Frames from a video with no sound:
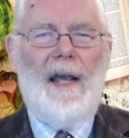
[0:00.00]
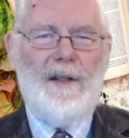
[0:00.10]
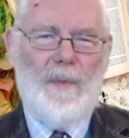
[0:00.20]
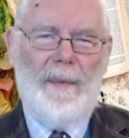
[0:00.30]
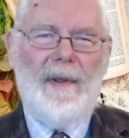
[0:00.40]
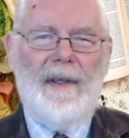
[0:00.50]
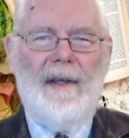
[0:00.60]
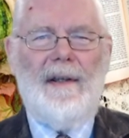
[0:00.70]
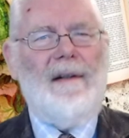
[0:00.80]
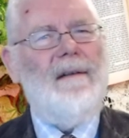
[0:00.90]
As we
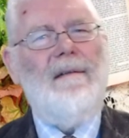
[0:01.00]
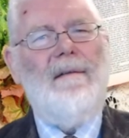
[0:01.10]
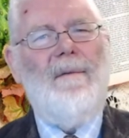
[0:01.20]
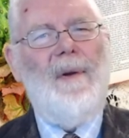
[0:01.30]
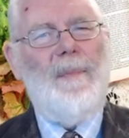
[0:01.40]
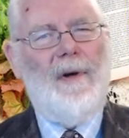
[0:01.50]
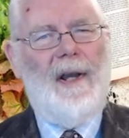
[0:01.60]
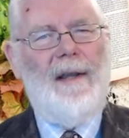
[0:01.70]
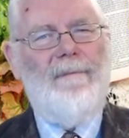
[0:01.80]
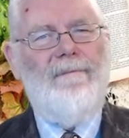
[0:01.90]
begin, we
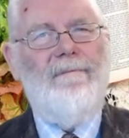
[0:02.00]
pray.